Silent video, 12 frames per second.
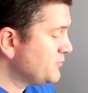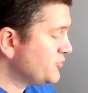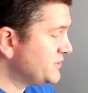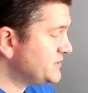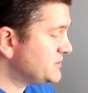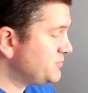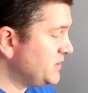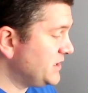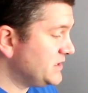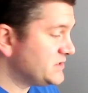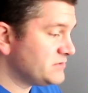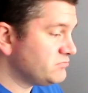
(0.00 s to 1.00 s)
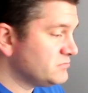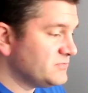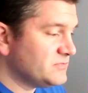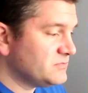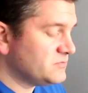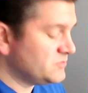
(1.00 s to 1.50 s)
Print speeds,
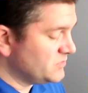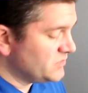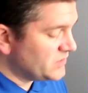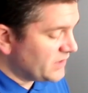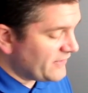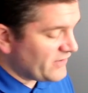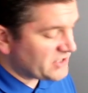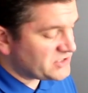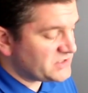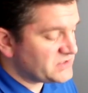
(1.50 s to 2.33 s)
they've actually